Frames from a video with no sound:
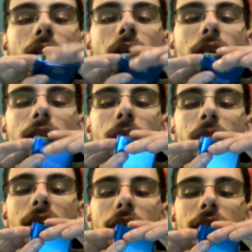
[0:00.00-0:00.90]
But
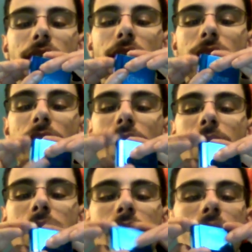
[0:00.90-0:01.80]
other than that, yeah,
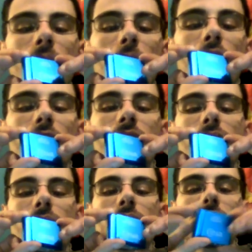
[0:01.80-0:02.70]
I'm going
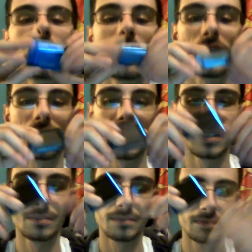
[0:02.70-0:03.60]
to install
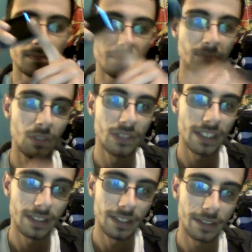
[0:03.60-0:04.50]
some music in
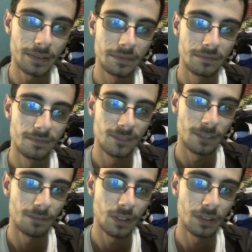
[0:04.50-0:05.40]
here, some
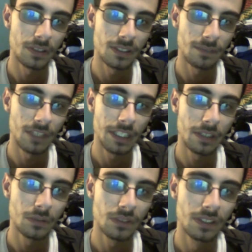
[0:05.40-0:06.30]
photos, some
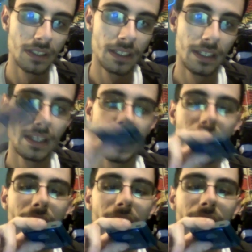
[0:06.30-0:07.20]
videos,
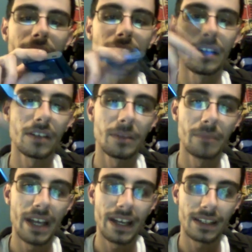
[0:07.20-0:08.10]
and I'll come
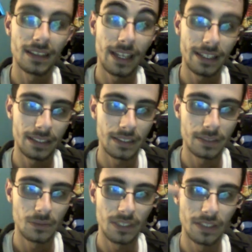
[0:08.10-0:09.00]
back later
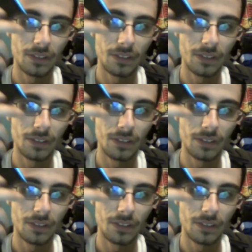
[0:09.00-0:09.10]
with a new